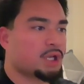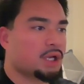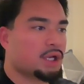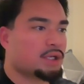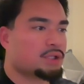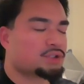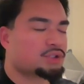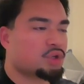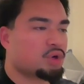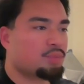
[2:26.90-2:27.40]

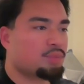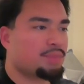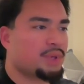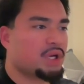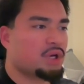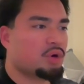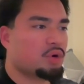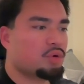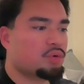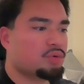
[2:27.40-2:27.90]
So
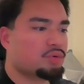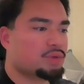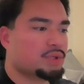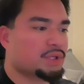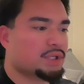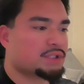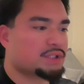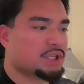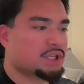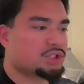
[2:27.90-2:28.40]
Big O
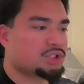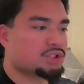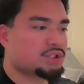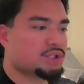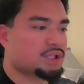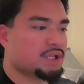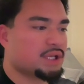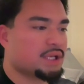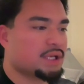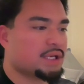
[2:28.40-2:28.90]

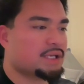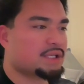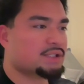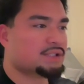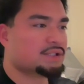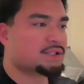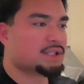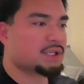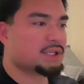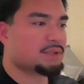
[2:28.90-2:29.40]
essentially
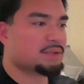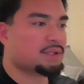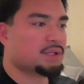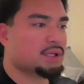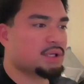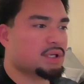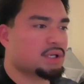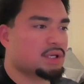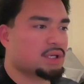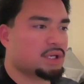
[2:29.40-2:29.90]
is
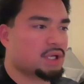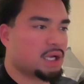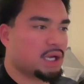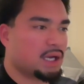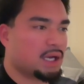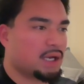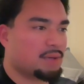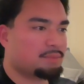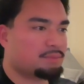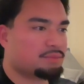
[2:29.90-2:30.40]

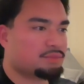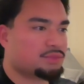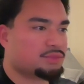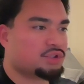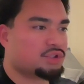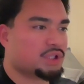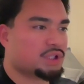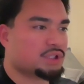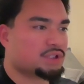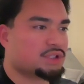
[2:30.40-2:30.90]
um,
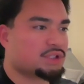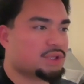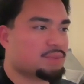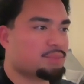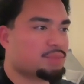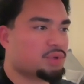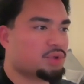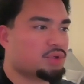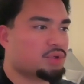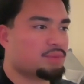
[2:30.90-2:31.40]
just
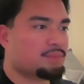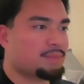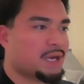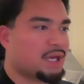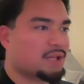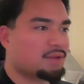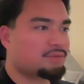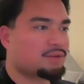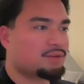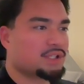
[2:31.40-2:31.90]
simple
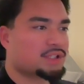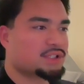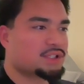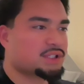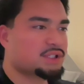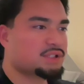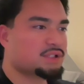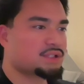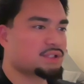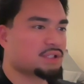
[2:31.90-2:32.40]
math
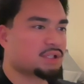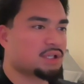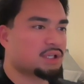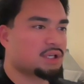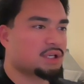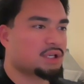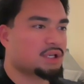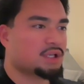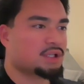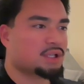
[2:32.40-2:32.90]
functions.
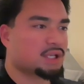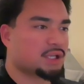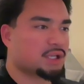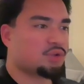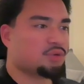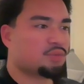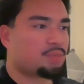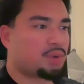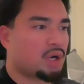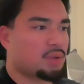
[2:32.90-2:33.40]
Like
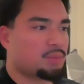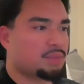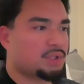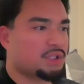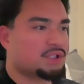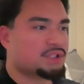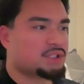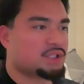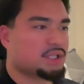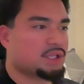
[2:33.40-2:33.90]
you've probably
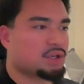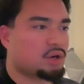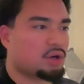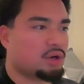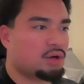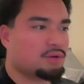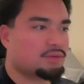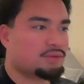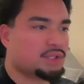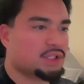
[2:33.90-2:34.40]
seen
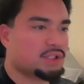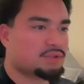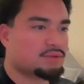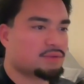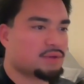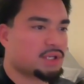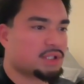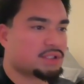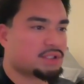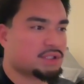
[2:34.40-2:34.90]
all of these
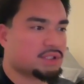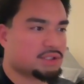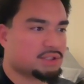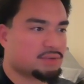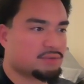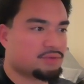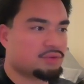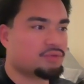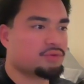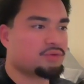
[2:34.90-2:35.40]
functions
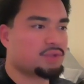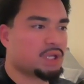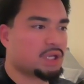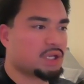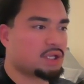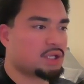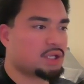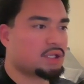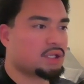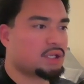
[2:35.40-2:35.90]
if you've
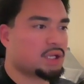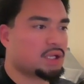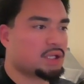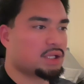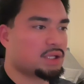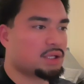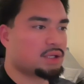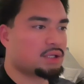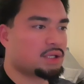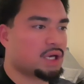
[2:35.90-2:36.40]
taken
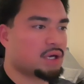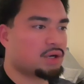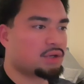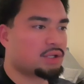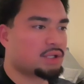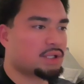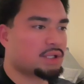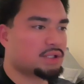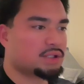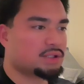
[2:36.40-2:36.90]
any
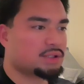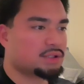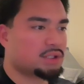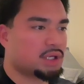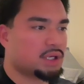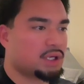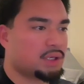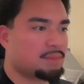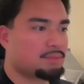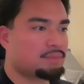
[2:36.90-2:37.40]
calculus,
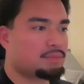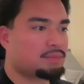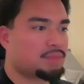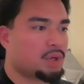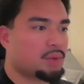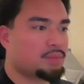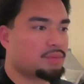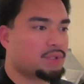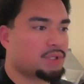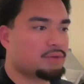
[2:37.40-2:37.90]
um,
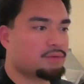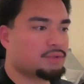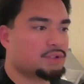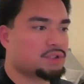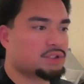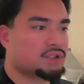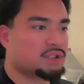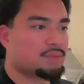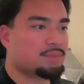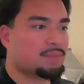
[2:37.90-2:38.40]
probably even
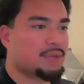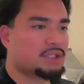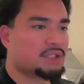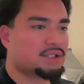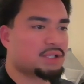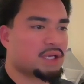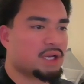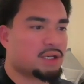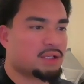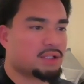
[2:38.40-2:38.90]
just the
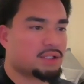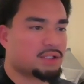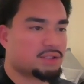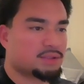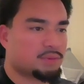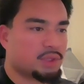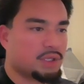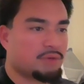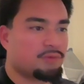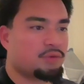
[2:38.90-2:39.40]
basic
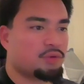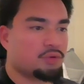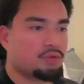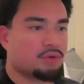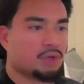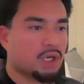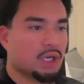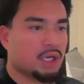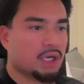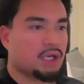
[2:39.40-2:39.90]
calculus. If
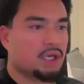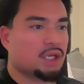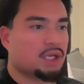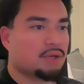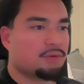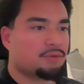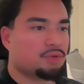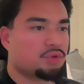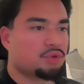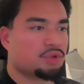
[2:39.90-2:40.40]
you
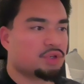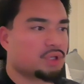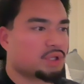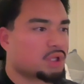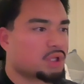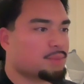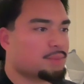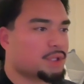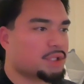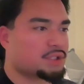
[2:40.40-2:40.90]
if you took
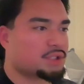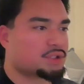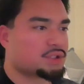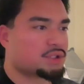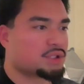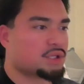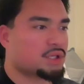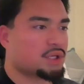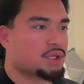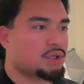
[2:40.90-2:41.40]
limits,
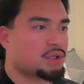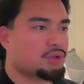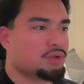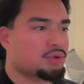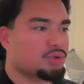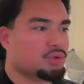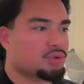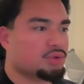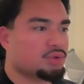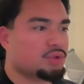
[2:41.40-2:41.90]
you
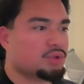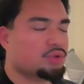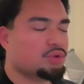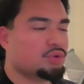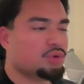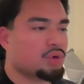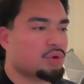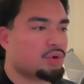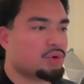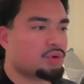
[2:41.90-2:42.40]
you
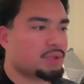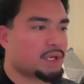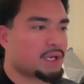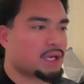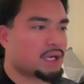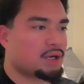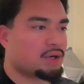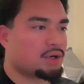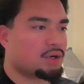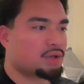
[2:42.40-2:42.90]
you know like
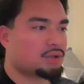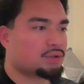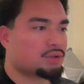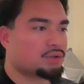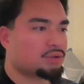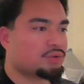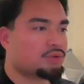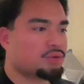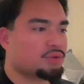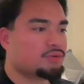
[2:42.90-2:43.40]
how
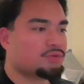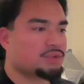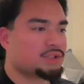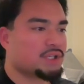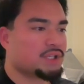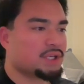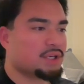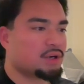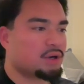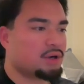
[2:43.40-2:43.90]
you you've
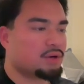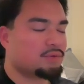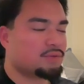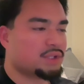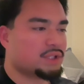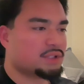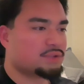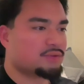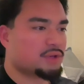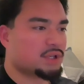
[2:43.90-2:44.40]
seen all of
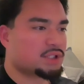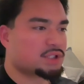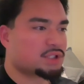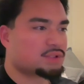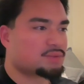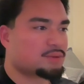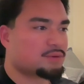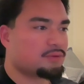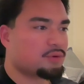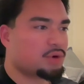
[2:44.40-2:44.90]
these
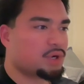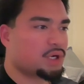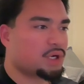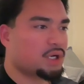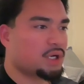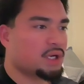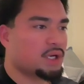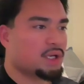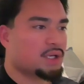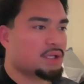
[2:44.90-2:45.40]
functions before.
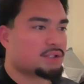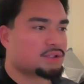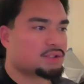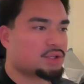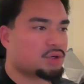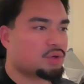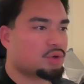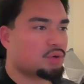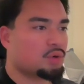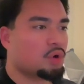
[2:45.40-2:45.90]

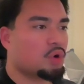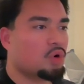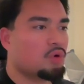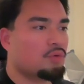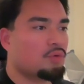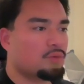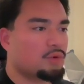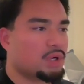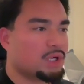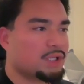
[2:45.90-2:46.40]
So O
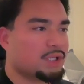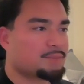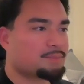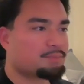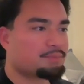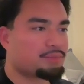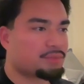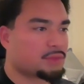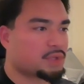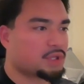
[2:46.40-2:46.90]
of one
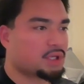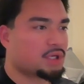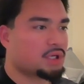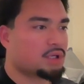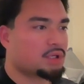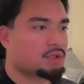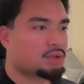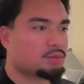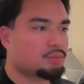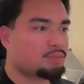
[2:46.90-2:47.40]

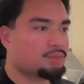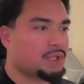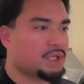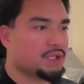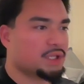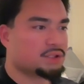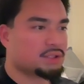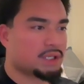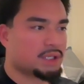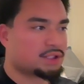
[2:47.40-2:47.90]

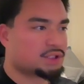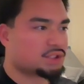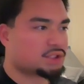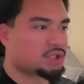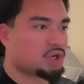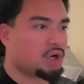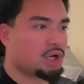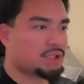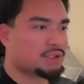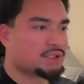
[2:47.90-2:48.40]
means like just
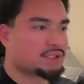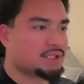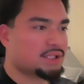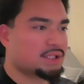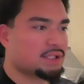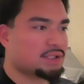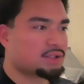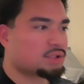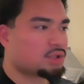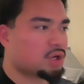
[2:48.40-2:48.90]

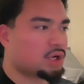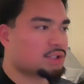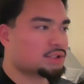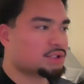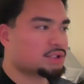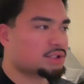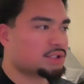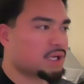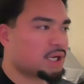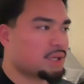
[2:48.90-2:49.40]
constant
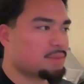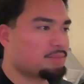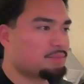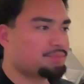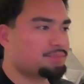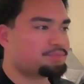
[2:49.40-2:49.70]
constant time.